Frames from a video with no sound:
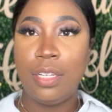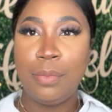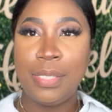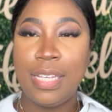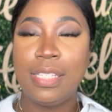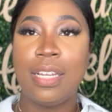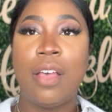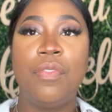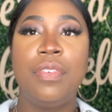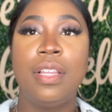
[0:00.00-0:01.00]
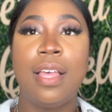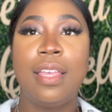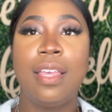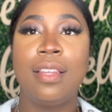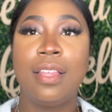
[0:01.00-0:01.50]
lipsticks and I feel
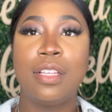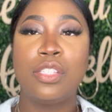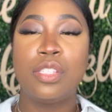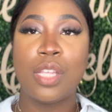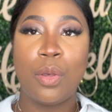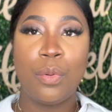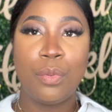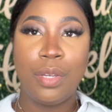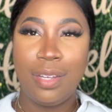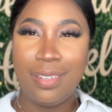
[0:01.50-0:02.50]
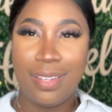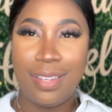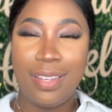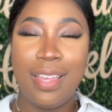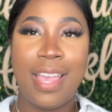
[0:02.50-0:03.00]
like it looks so good,